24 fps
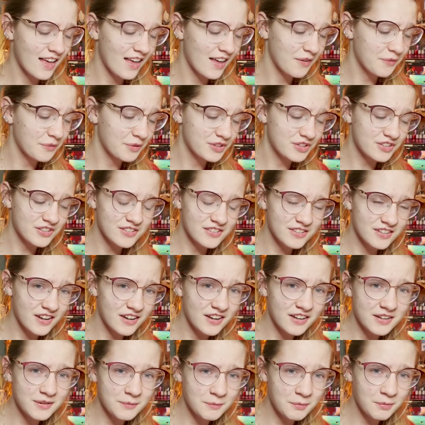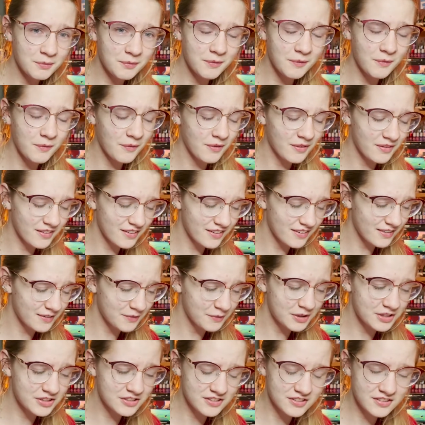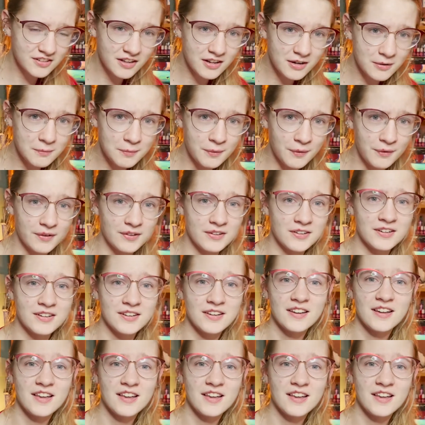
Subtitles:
which is not important.